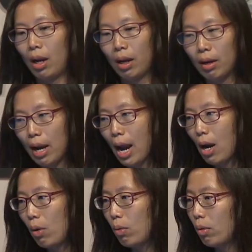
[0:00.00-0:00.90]

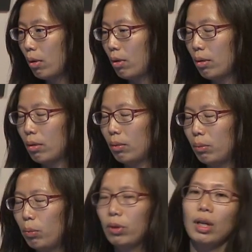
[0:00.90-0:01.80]
Now,
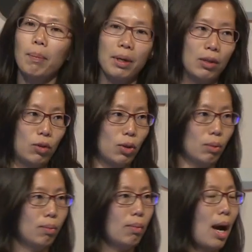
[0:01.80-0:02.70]
what do companies do?
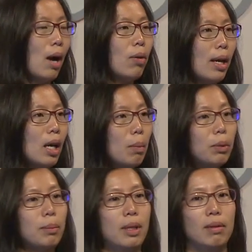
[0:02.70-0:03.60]
How do they
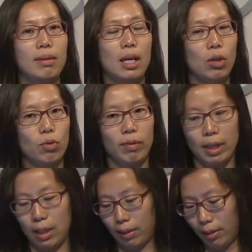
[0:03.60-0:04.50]
implement
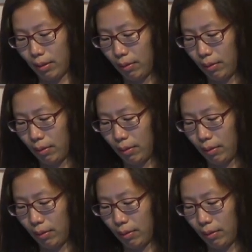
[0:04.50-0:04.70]
data-drivenness?